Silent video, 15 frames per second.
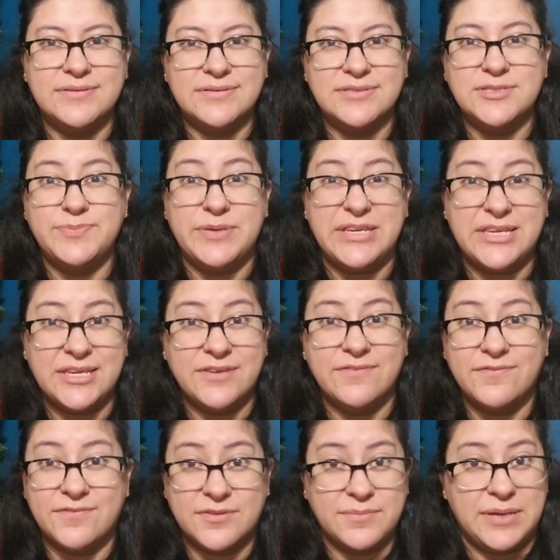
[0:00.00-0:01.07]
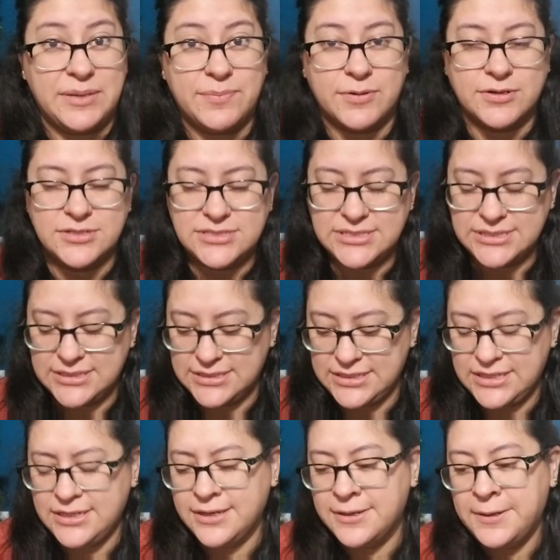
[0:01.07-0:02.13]
speaking for me
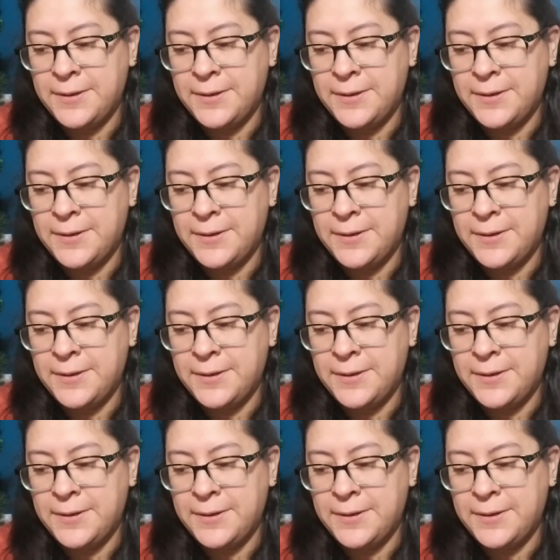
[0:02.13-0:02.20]
personally.